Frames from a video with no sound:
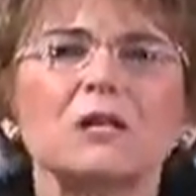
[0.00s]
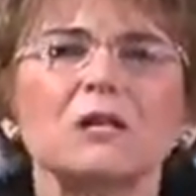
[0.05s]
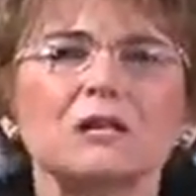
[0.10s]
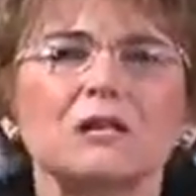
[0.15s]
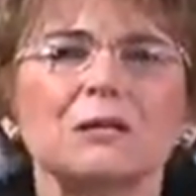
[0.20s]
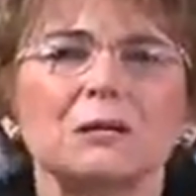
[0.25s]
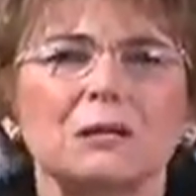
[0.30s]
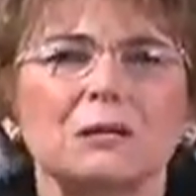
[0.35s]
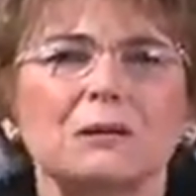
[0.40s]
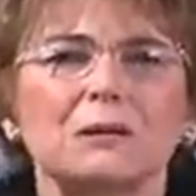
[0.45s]

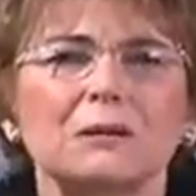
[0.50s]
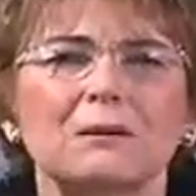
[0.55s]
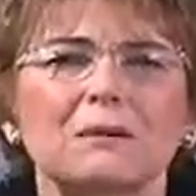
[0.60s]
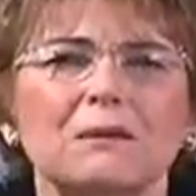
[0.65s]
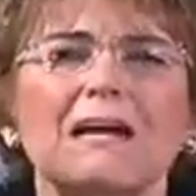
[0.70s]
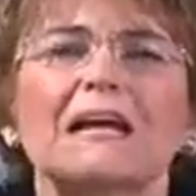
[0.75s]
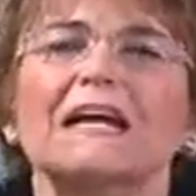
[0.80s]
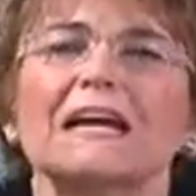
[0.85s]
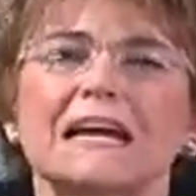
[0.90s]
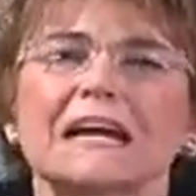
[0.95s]
go,
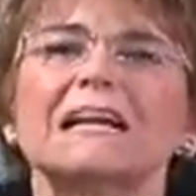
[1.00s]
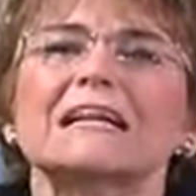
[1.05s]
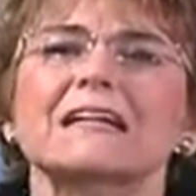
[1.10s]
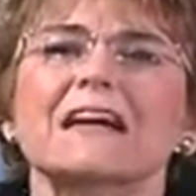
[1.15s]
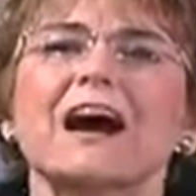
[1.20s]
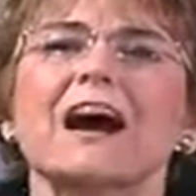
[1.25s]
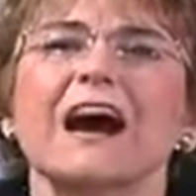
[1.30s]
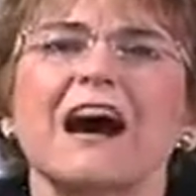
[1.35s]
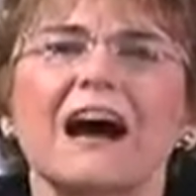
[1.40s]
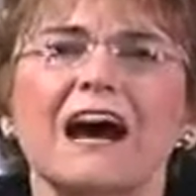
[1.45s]
and
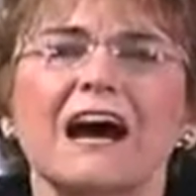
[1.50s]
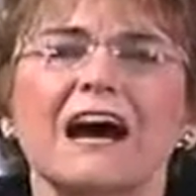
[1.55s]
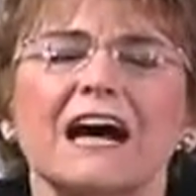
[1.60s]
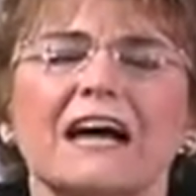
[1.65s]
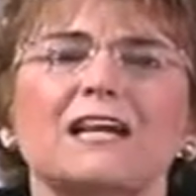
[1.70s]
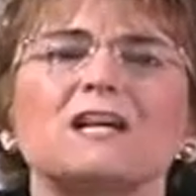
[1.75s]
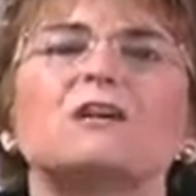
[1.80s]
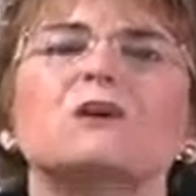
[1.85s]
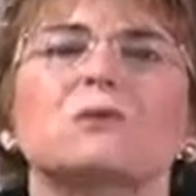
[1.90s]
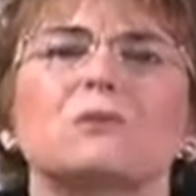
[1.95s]

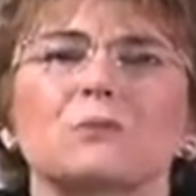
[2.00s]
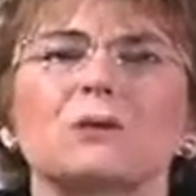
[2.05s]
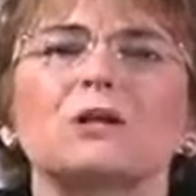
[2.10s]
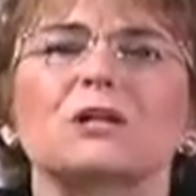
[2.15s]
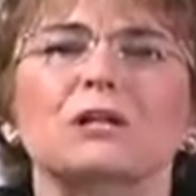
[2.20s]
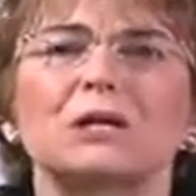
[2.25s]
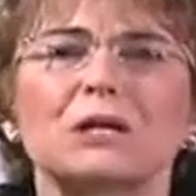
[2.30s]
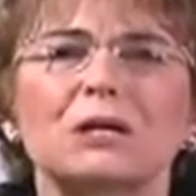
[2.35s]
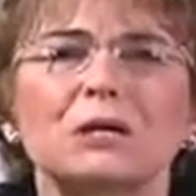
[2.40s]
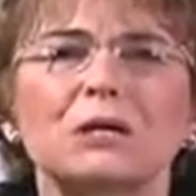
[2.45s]
I
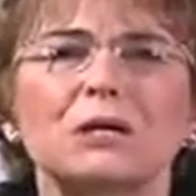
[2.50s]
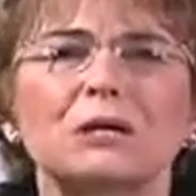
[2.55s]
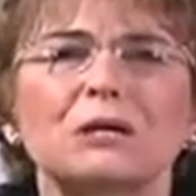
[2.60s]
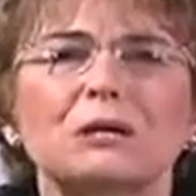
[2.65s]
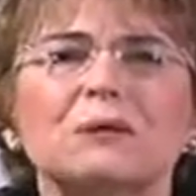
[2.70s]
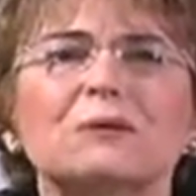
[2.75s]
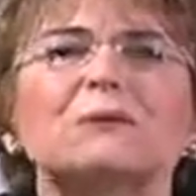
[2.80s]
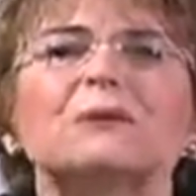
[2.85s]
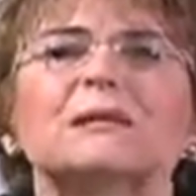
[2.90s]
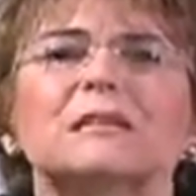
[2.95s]
will
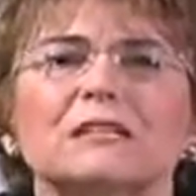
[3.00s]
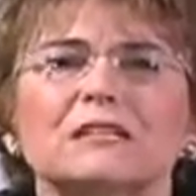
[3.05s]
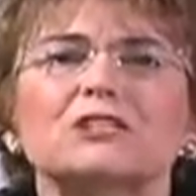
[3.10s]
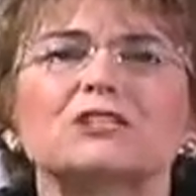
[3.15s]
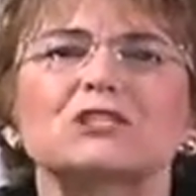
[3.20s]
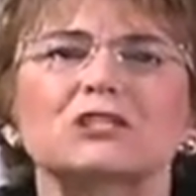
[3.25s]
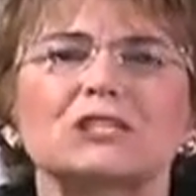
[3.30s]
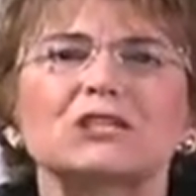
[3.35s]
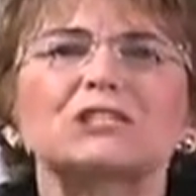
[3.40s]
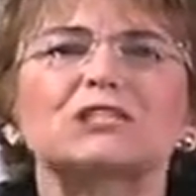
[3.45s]
go
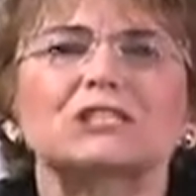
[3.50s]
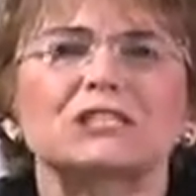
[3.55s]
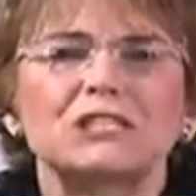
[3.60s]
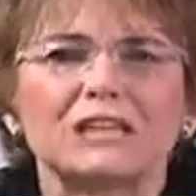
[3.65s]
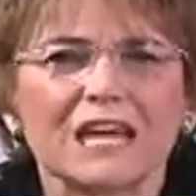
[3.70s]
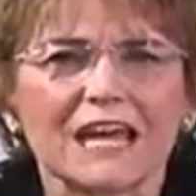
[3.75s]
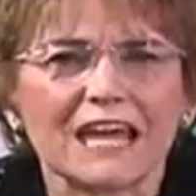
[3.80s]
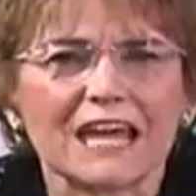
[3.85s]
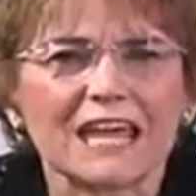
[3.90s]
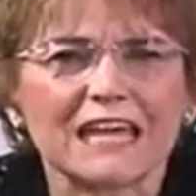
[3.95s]

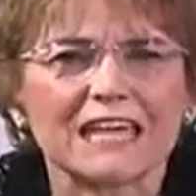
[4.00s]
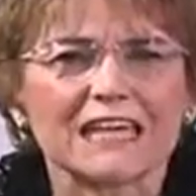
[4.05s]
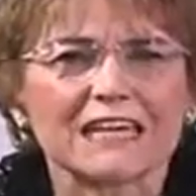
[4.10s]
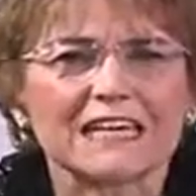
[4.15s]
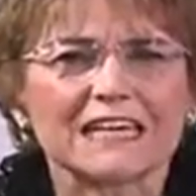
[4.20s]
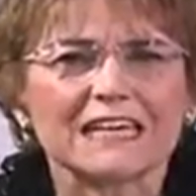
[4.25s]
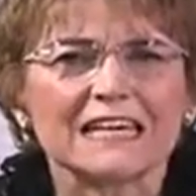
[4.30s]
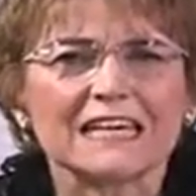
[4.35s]
today.